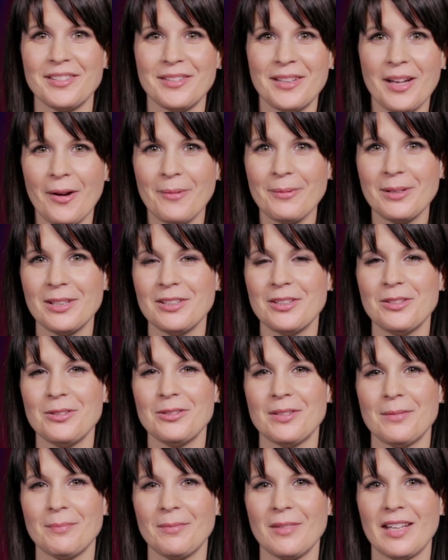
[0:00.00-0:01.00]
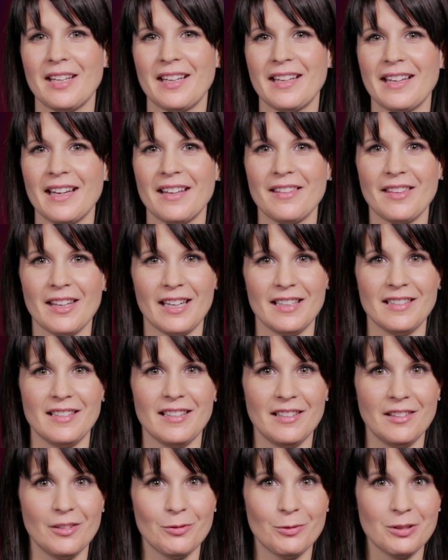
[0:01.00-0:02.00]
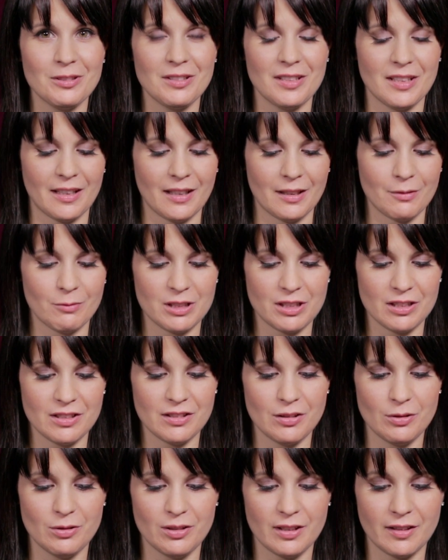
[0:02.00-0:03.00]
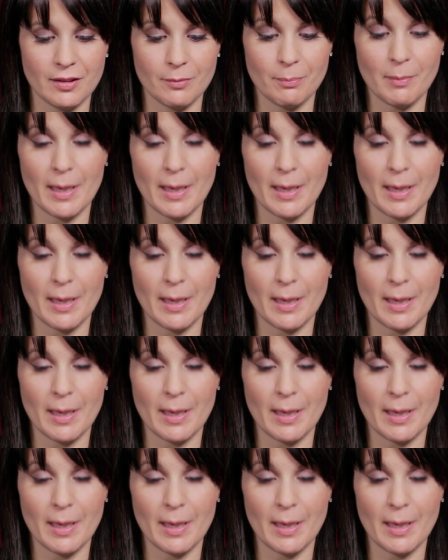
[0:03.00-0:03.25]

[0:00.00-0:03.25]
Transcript: so now I'm going to do something that I did in the routine, which is using the